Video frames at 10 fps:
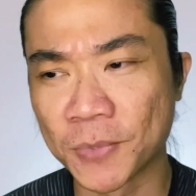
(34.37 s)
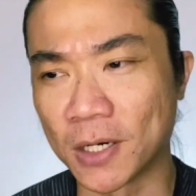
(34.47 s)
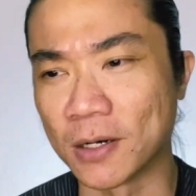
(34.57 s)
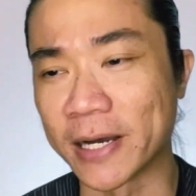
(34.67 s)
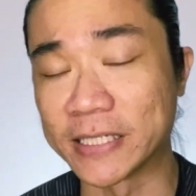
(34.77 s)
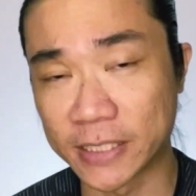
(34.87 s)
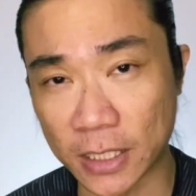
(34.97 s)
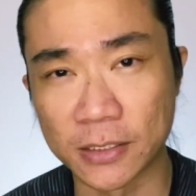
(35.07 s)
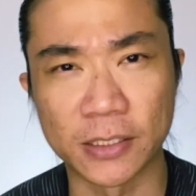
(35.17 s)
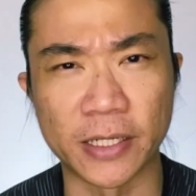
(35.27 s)
I
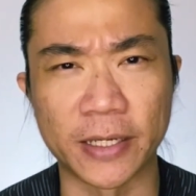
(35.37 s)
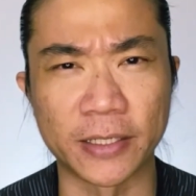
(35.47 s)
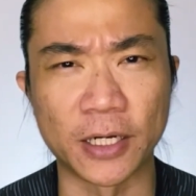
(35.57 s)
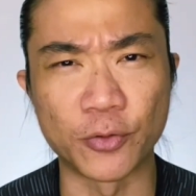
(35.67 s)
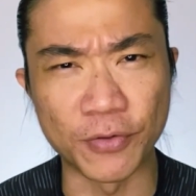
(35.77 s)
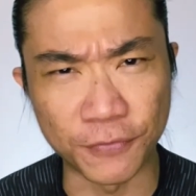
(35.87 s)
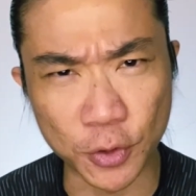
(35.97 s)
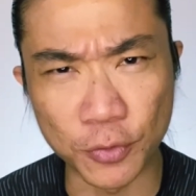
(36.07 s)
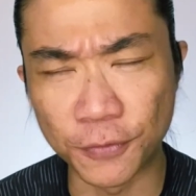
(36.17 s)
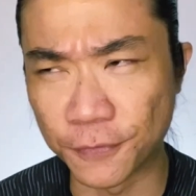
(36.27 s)
started a
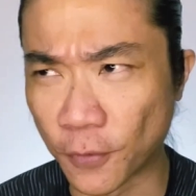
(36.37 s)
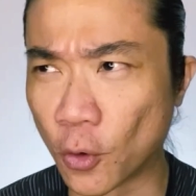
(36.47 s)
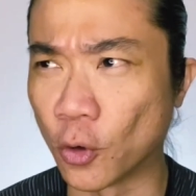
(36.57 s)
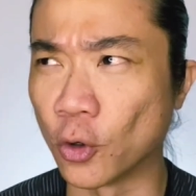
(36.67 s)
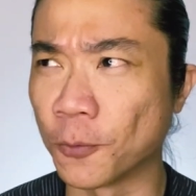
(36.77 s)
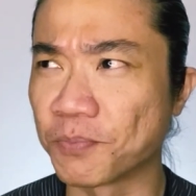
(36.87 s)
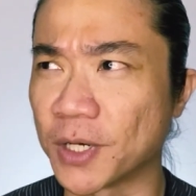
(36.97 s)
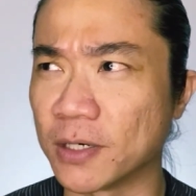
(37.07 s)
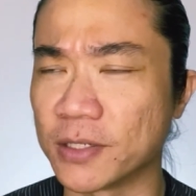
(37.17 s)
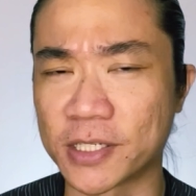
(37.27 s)
review for
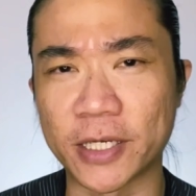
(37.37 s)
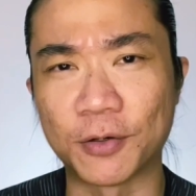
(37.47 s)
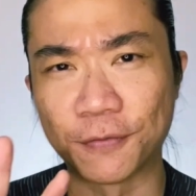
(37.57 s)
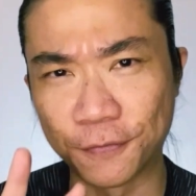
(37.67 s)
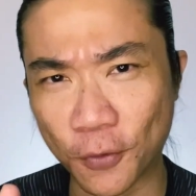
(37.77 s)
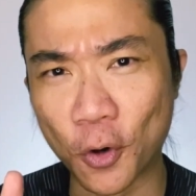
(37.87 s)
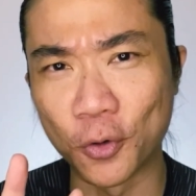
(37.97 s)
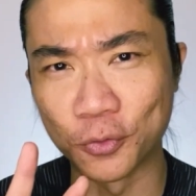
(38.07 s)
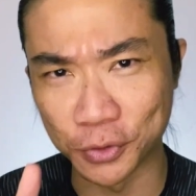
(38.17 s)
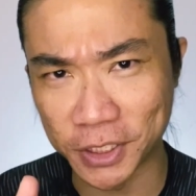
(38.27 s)
the set of
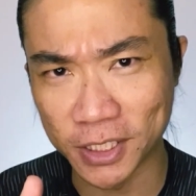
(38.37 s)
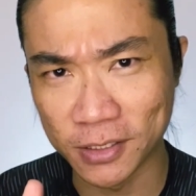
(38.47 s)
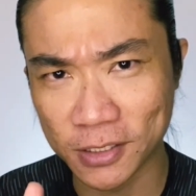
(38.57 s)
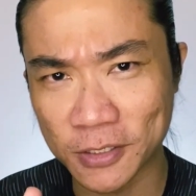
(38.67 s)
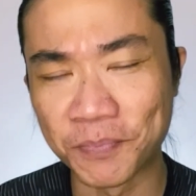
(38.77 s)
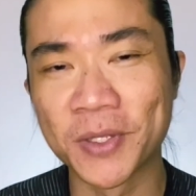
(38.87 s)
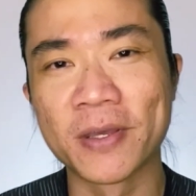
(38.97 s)
4 routines